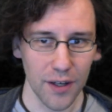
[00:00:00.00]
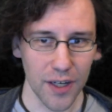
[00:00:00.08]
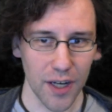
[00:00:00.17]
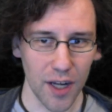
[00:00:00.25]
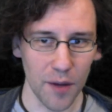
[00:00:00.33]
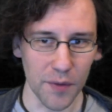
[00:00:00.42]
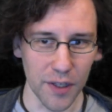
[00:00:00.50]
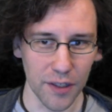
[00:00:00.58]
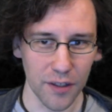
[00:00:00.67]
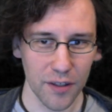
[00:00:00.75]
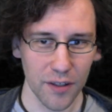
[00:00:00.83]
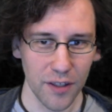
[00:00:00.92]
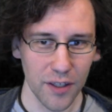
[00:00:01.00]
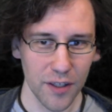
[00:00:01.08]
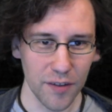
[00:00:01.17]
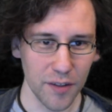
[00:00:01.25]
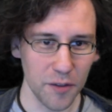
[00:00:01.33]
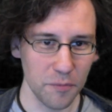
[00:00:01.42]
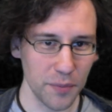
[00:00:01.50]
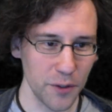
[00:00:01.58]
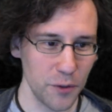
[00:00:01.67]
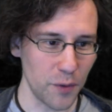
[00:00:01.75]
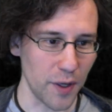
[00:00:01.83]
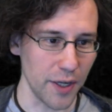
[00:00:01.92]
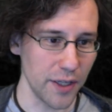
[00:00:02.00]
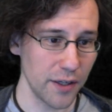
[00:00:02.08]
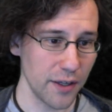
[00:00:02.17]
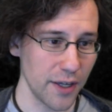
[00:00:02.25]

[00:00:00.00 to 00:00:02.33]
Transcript: common in blue-white,